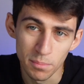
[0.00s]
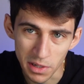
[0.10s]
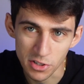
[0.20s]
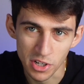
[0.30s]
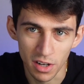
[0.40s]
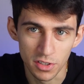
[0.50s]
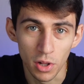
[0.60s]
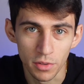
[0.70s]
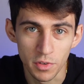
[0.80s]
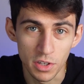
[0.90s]
Big shout out to
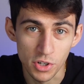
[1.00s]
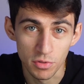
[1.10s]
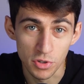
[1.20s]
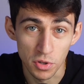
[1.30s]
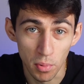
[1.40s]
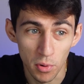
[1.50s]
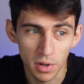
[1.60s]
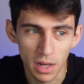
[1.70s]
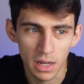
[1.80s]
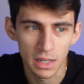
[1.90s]
all of you that showed
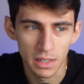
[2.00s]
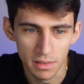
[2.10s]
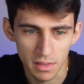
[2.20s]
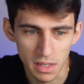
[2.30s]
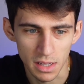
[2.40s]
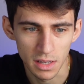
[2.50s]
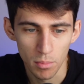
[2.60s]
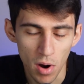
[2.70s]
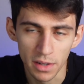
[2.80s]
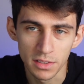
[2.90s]
support on the
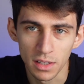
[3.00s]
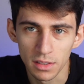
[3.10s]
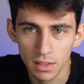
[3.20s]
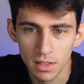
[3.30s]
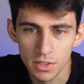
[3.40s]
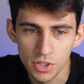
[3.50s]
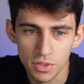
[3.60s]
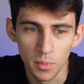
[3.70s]
Product Hunt launch.